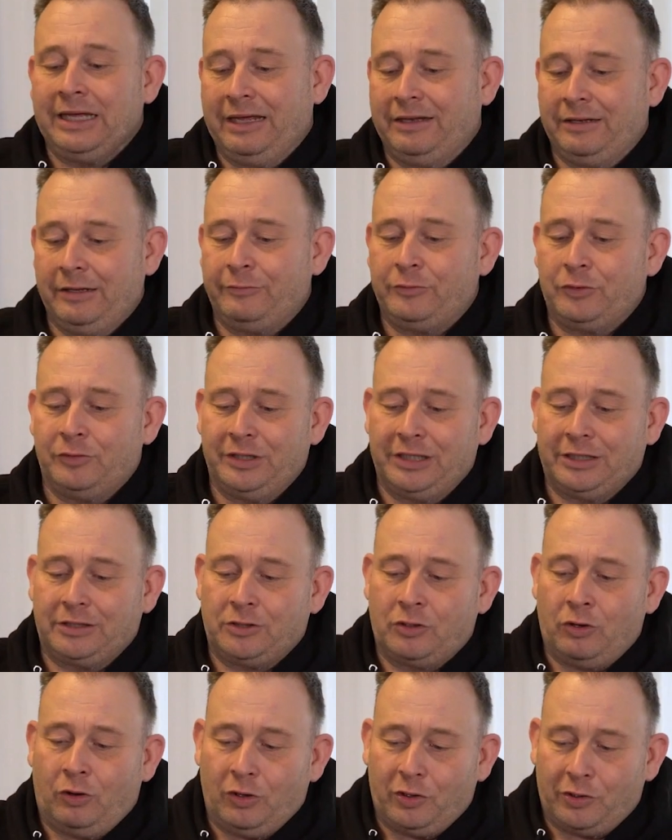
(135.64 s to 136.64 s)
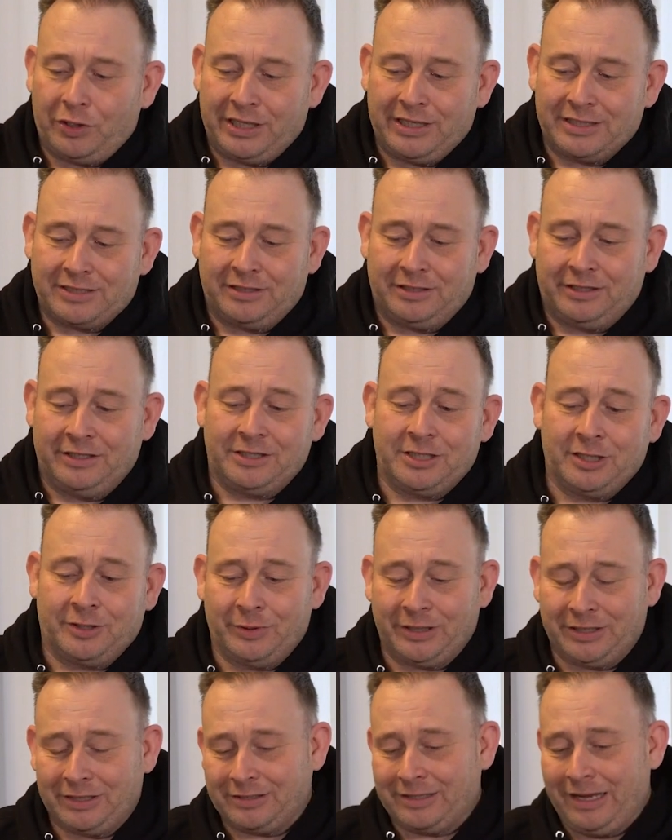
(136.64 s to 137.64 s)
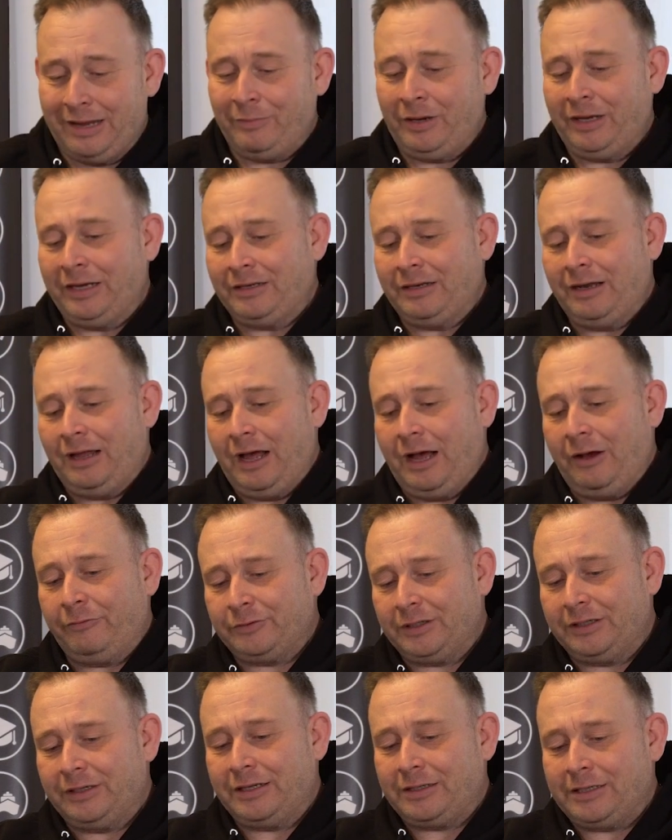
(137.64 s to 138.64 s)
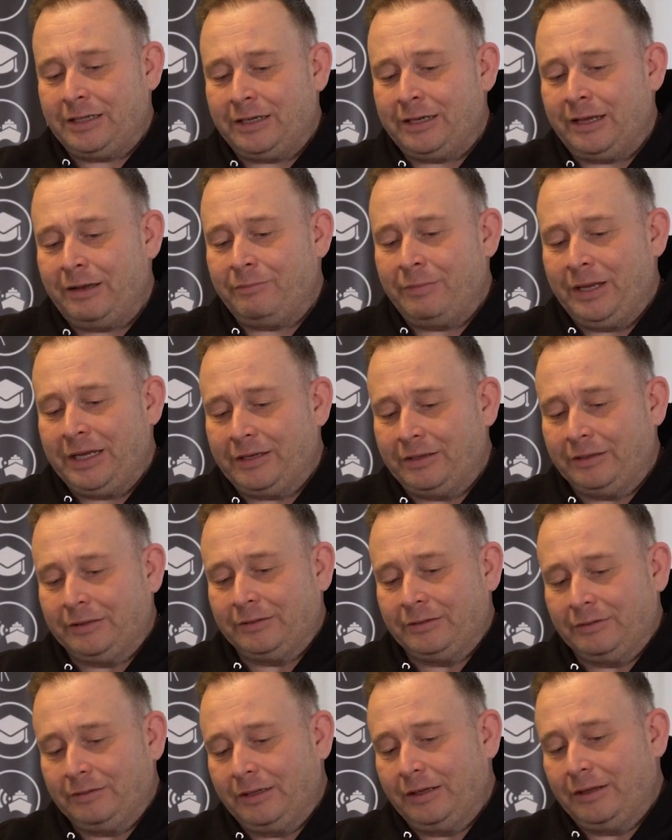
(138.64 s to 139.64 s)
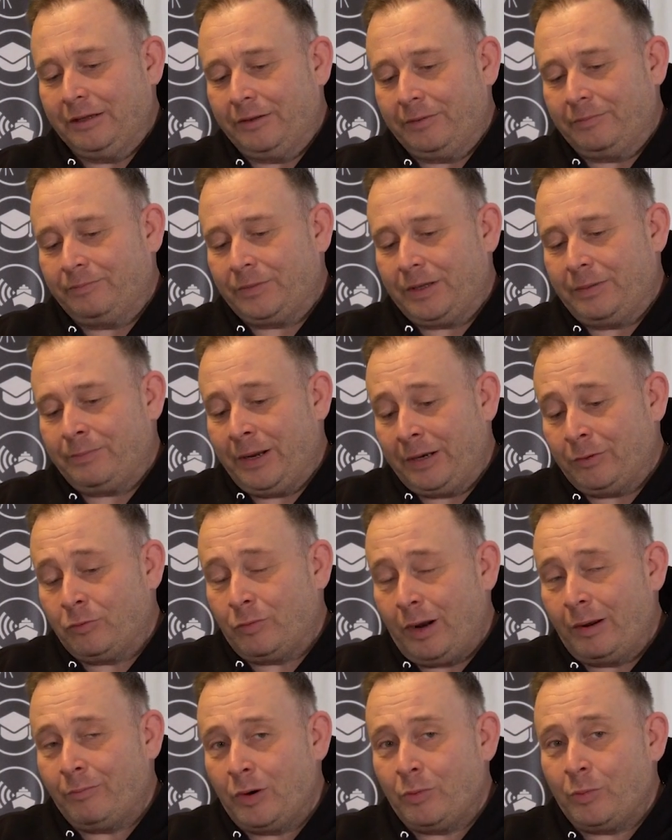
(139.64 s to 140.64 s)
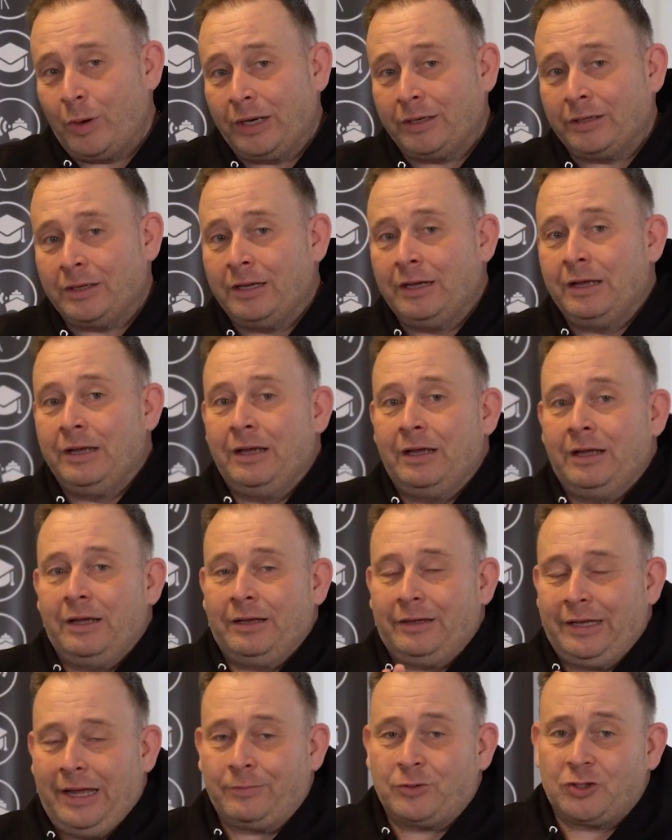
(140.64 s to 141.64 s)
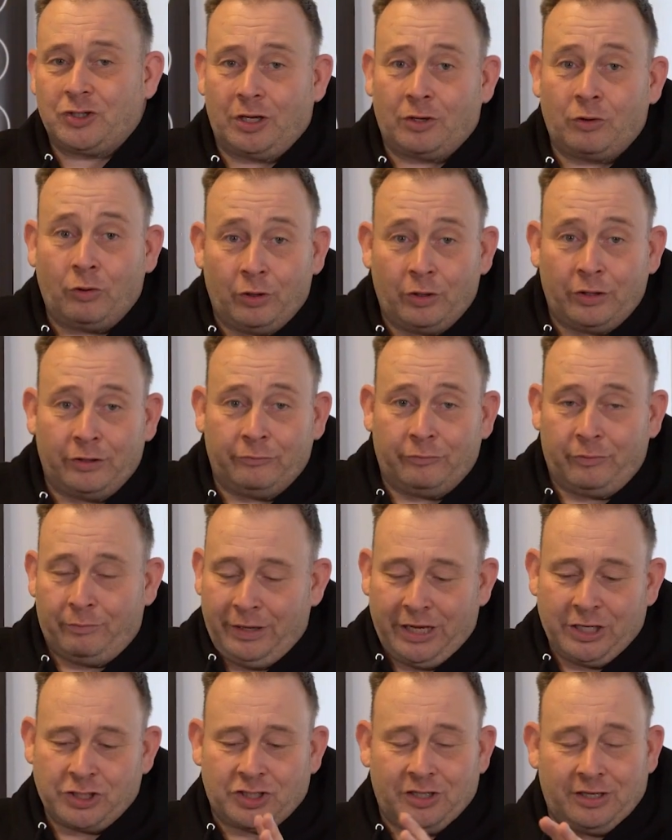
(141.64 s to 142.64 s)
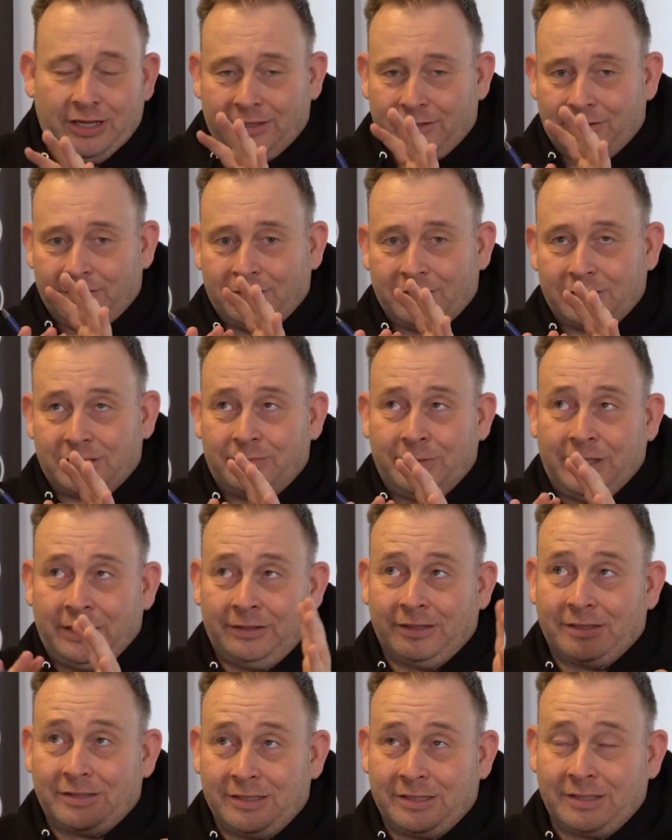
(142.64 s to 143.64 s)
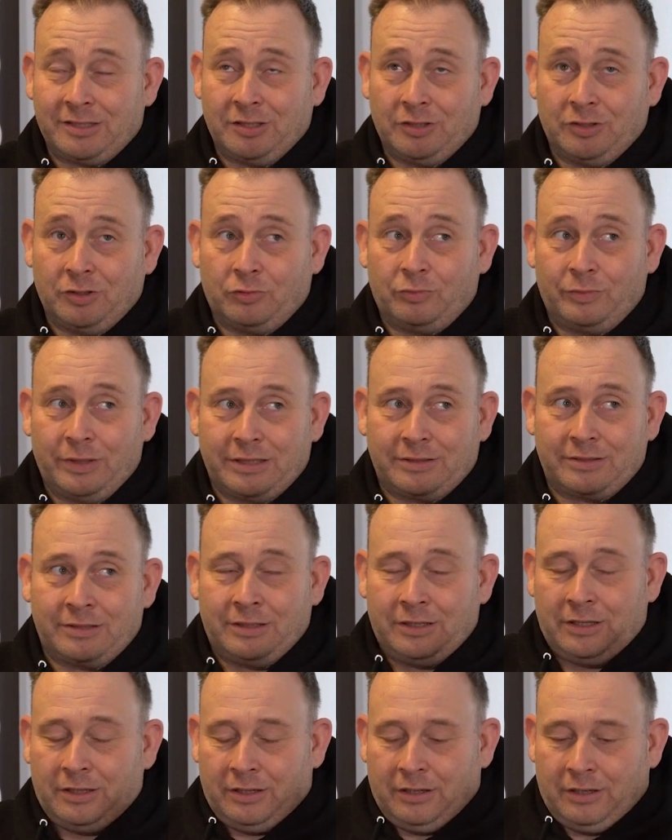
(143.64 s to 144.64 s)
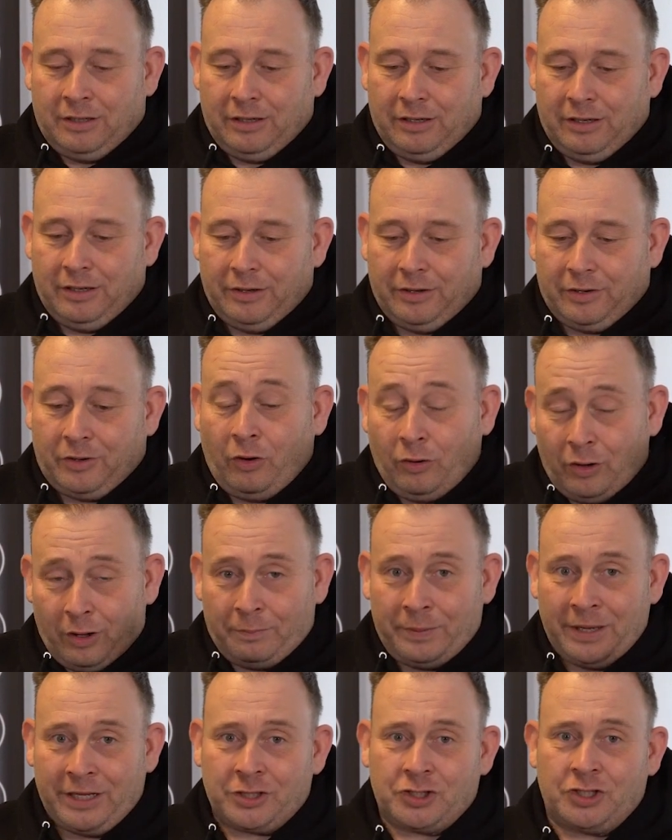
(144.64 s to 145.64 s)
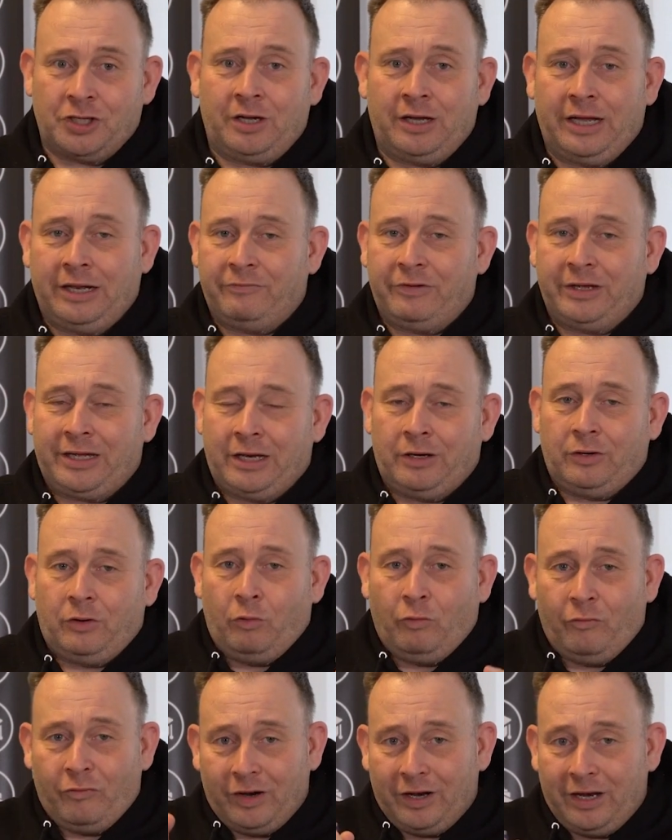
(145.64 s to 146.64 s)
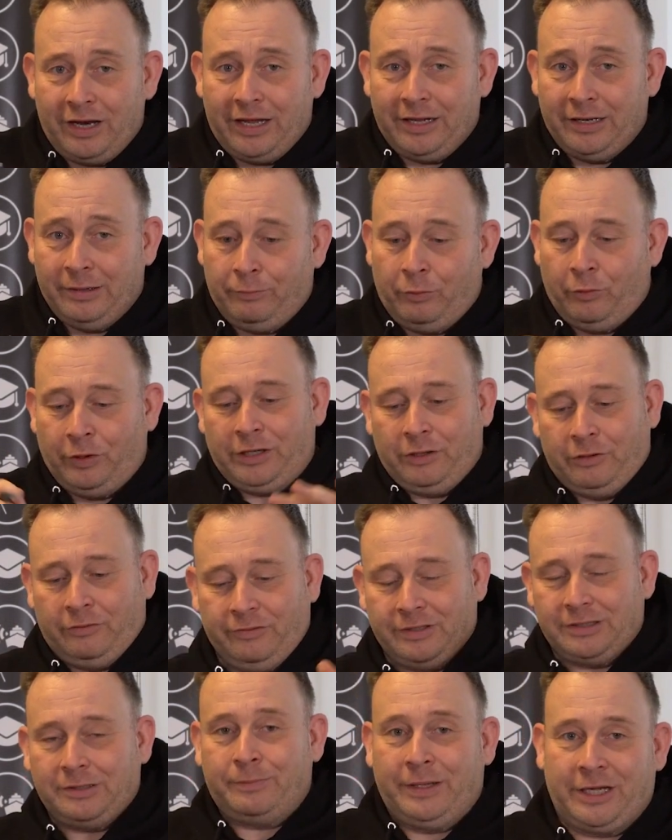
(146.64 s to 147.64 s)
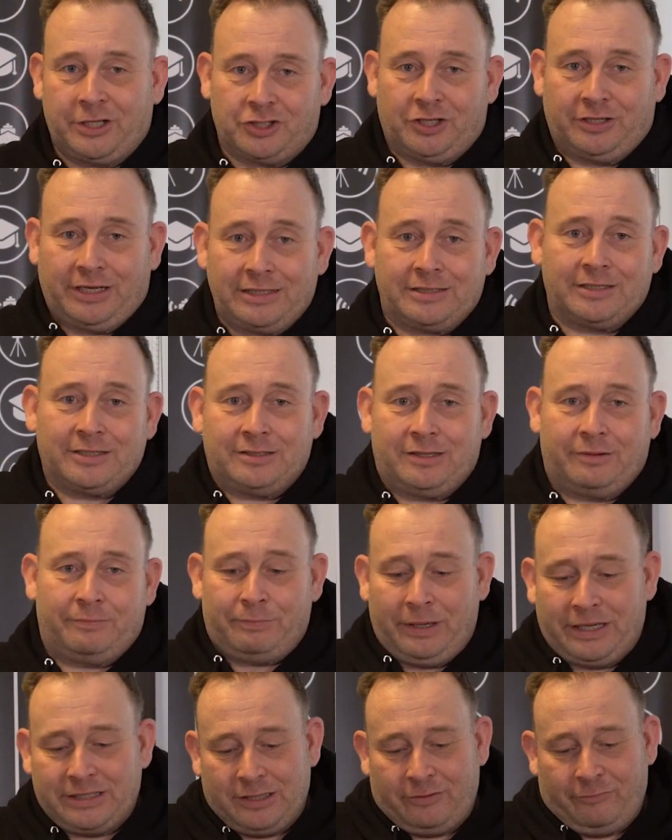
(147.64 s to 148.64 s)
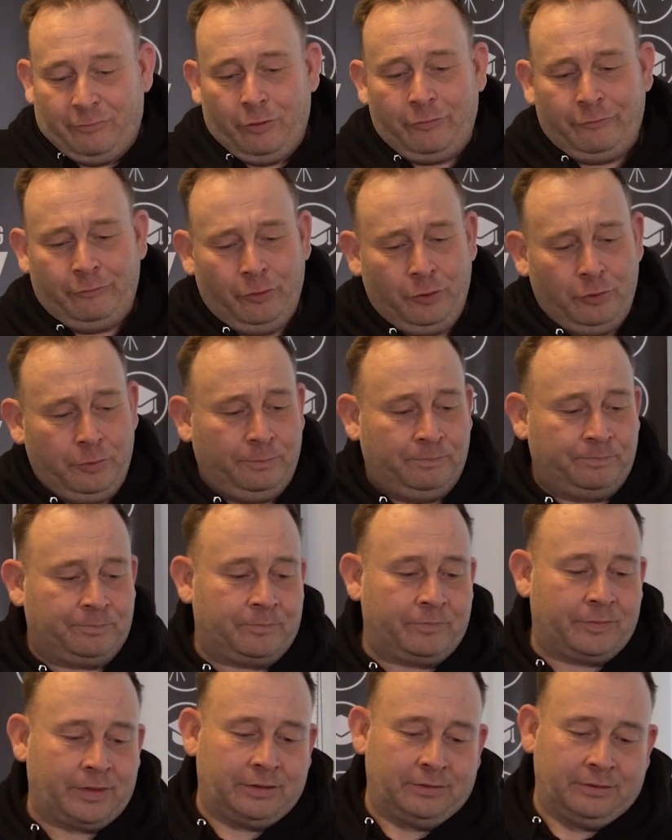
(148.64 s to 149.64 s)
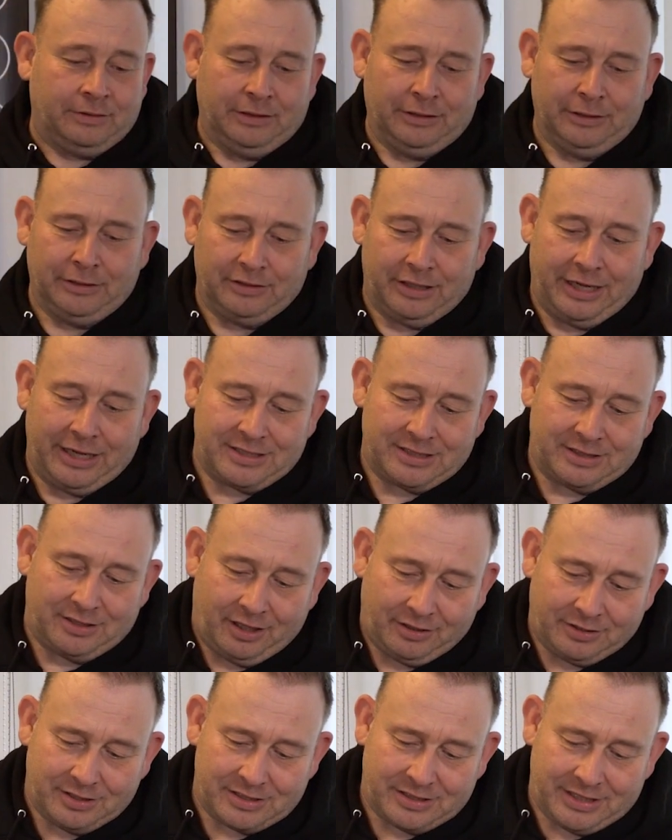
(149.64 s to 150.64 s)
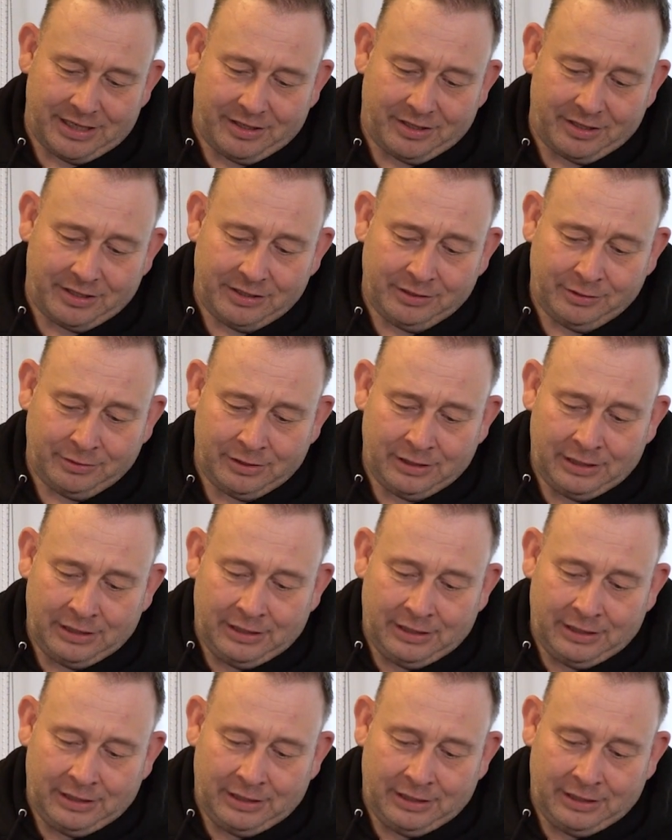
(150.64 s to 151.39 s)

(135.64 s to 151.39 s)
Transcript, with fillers: And if you need color, he has an integrated camera. After that, he can make an, uh, a panorama one, capture color information like a uh, 360 degrees a uh, color picture and we can overlay the point cloud with the picture. That is the basic workflow. Uh, I start the scanner here.